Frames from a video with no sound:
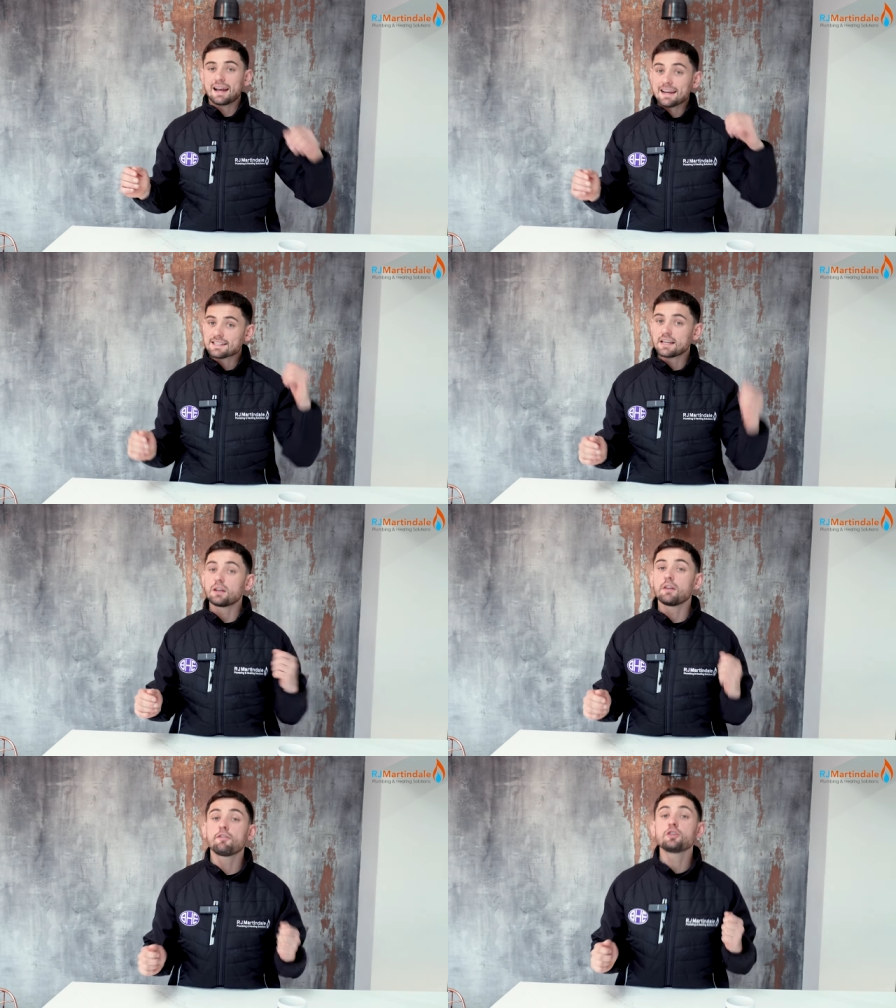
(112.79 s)
Like I said
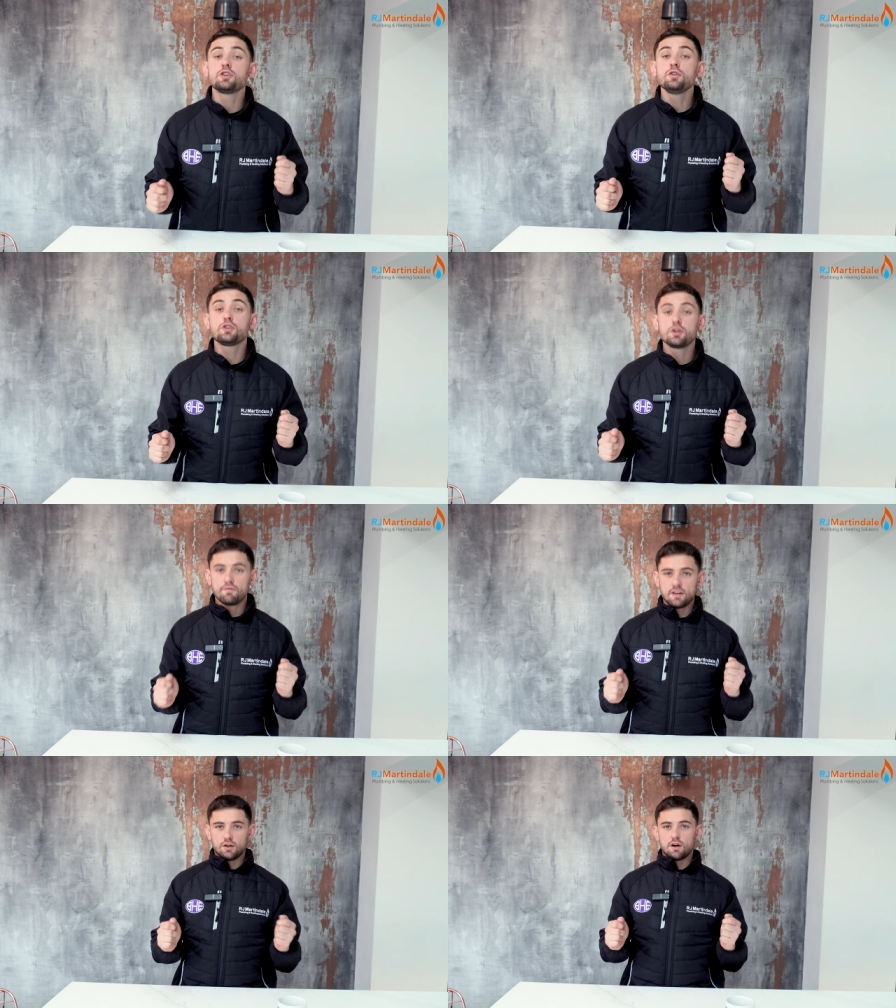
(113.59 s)
in the first
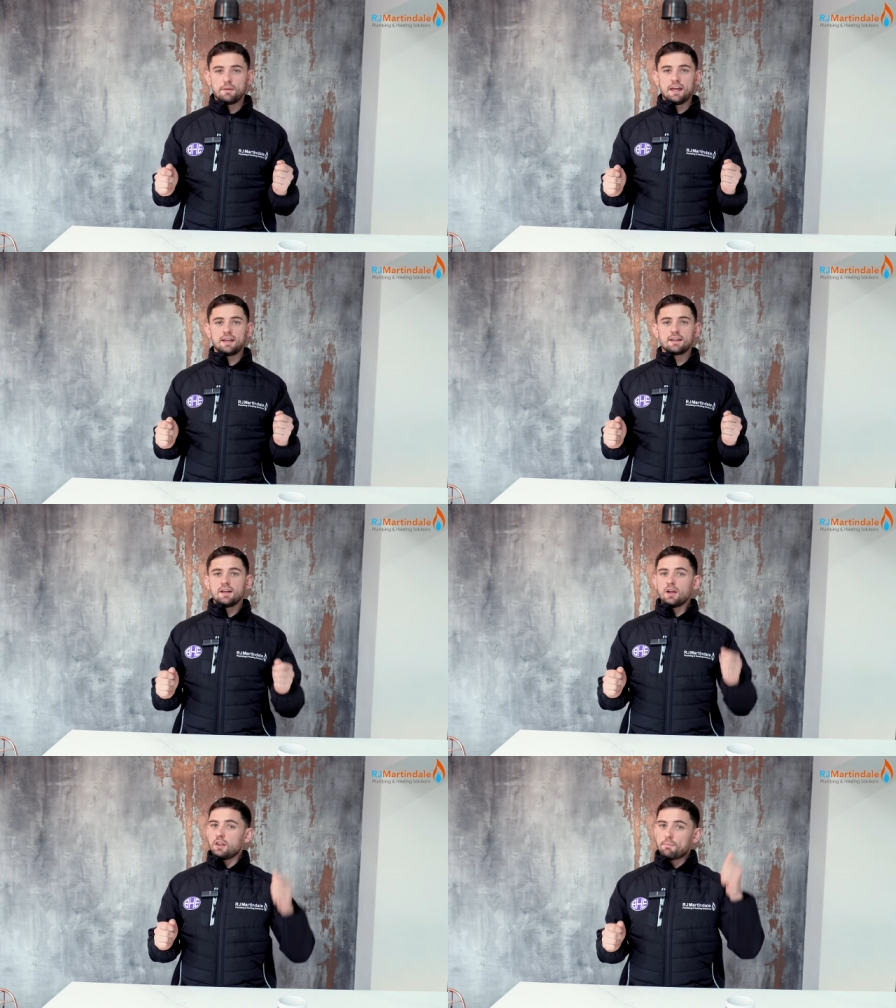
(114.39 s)
YouTube video I made,
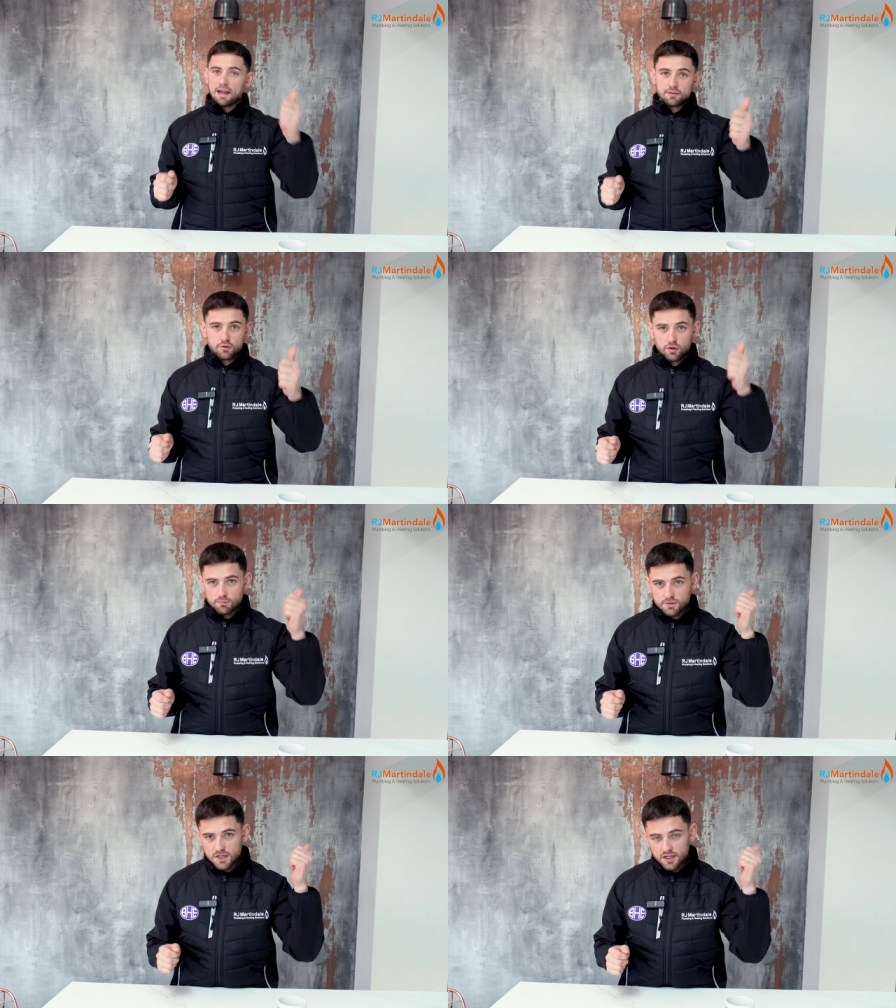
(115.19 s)
the
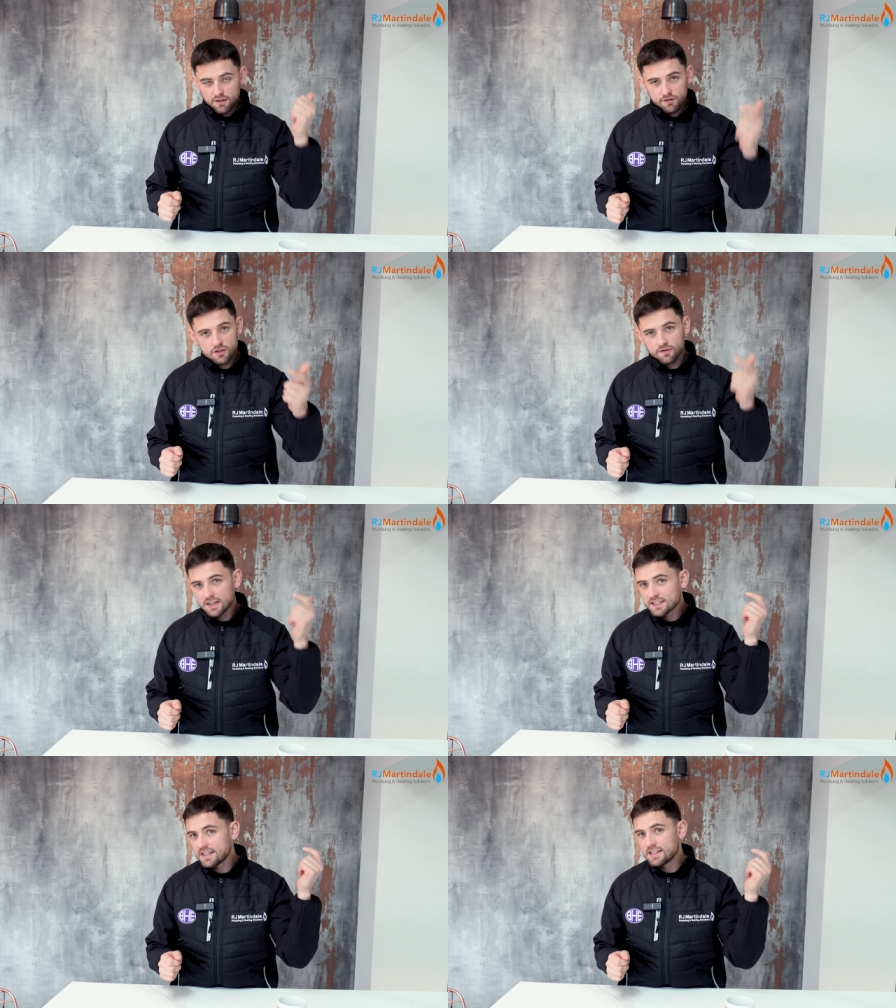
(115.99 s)
bathrooms, the first
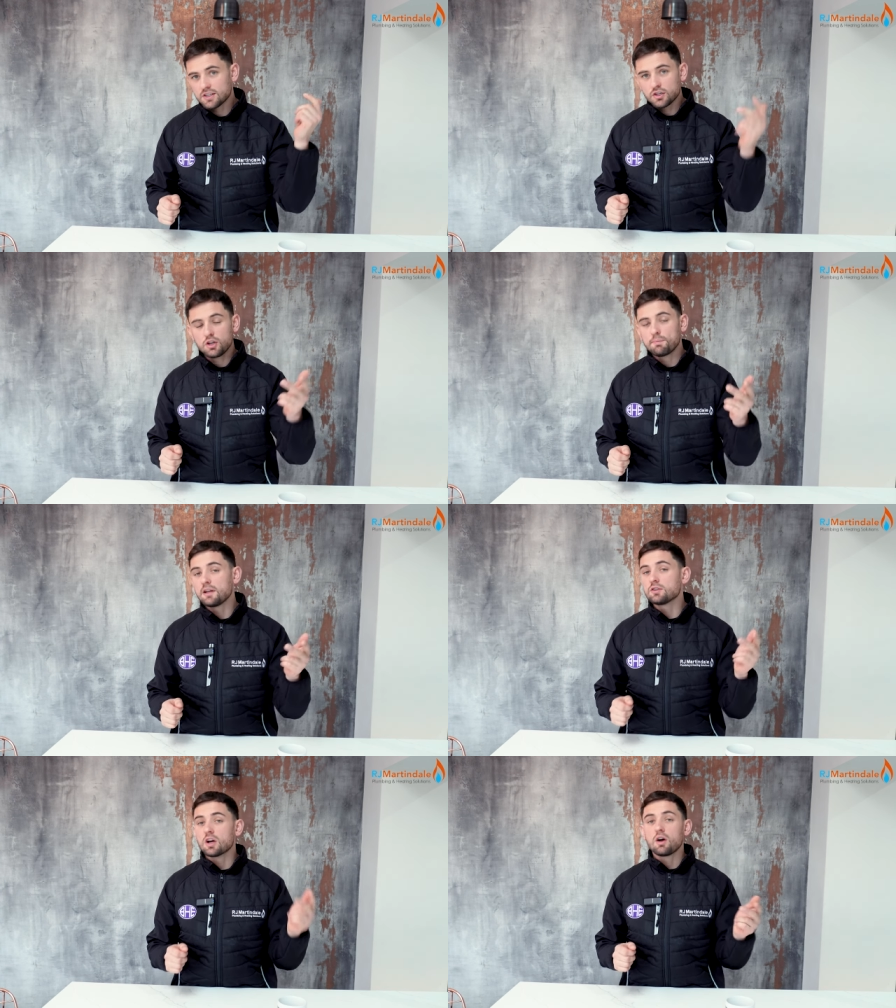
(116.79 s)
fixes, the new
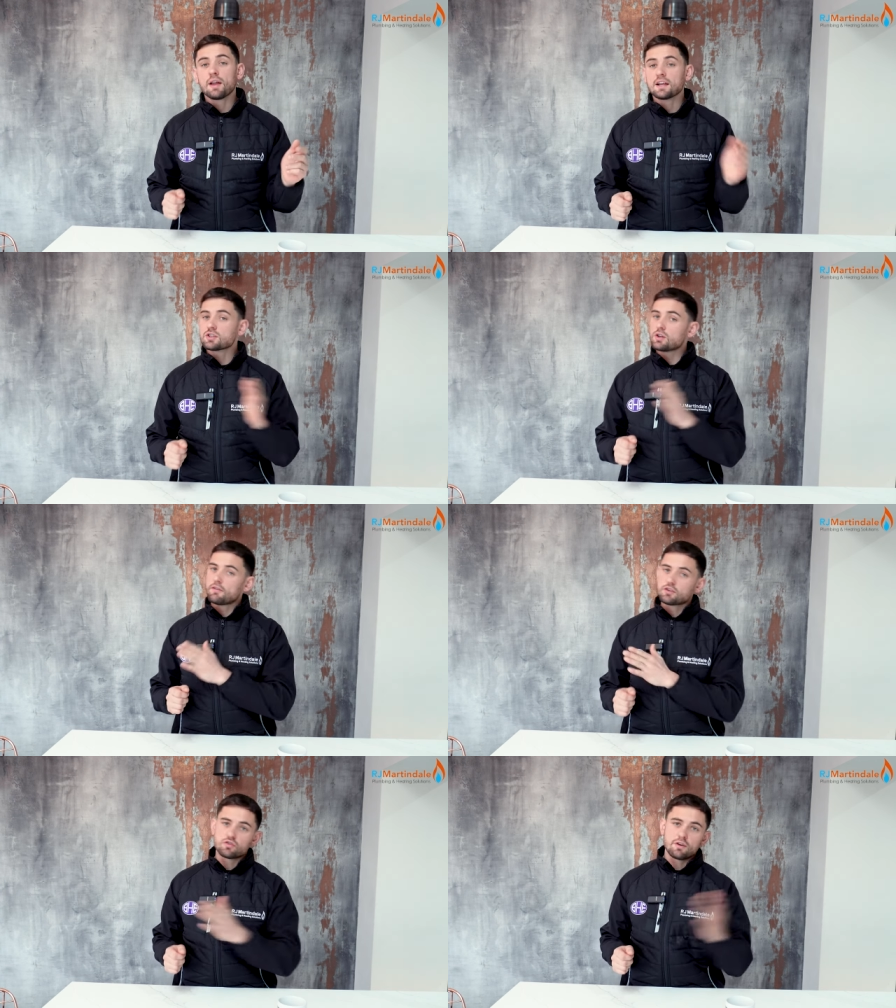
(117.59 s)
builds, all that
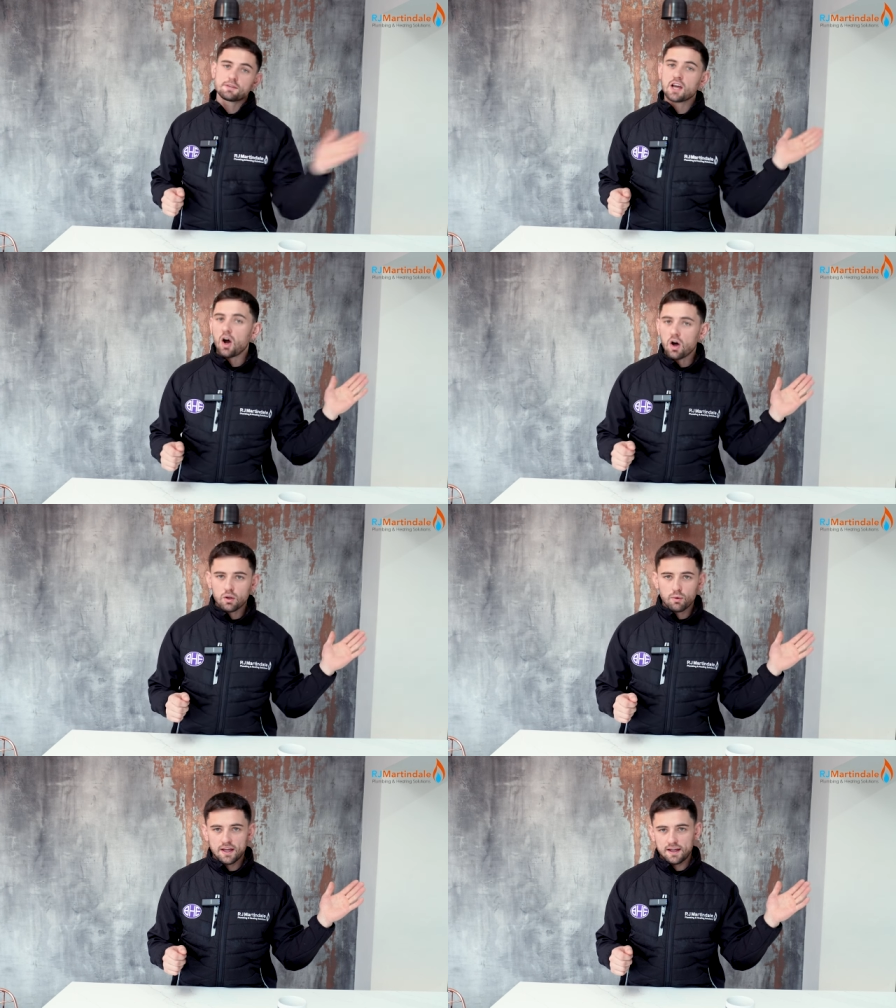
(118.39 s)
stuff, stripped it
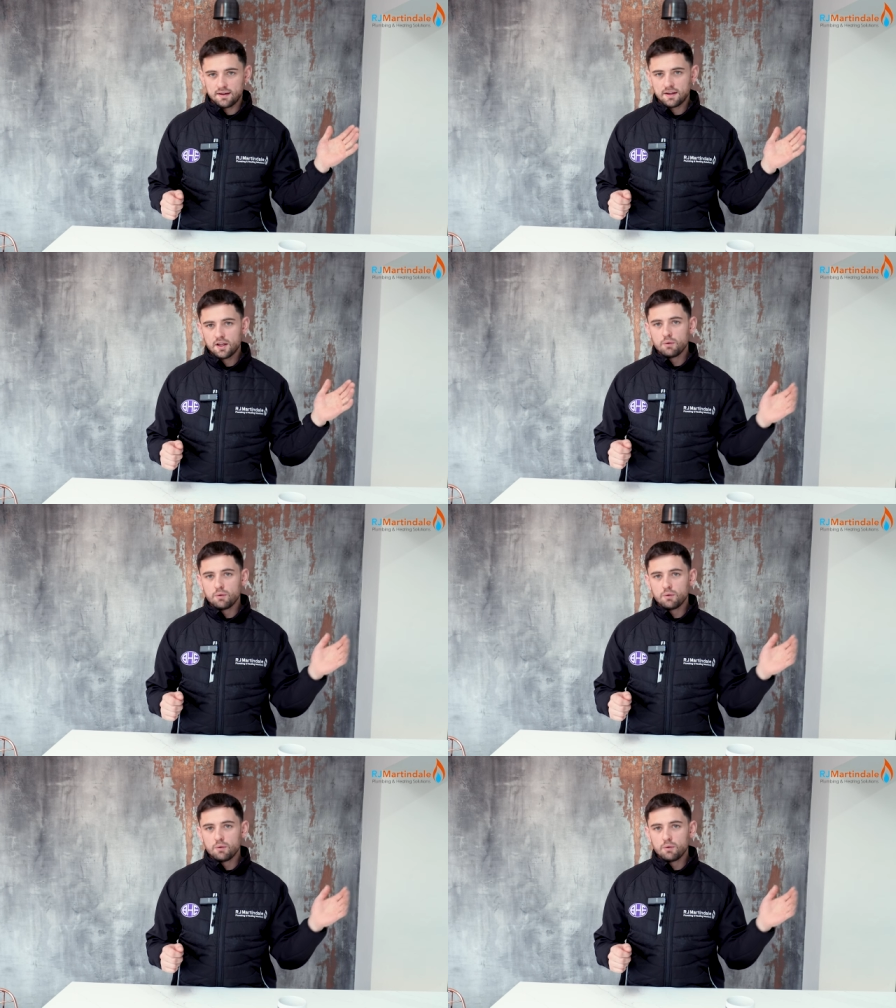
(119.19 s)
all away.